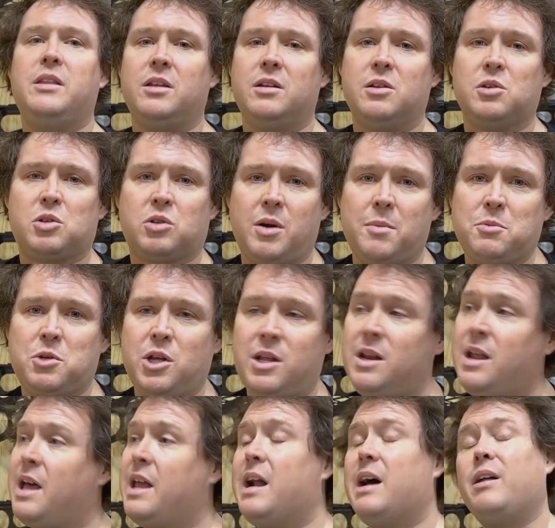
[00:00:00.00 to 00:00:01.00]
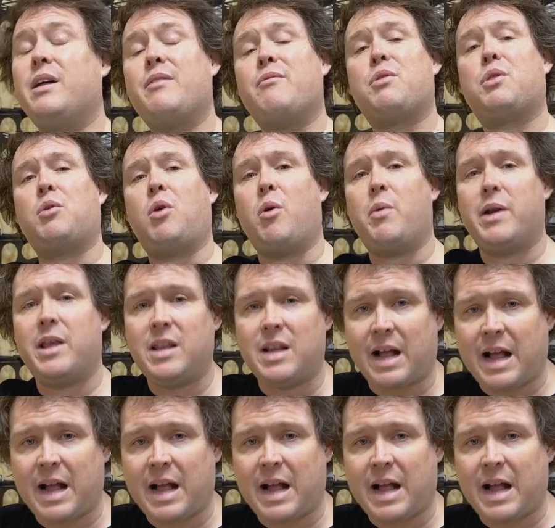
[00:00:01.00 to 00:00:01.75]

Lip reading: description and I'll even throw one in the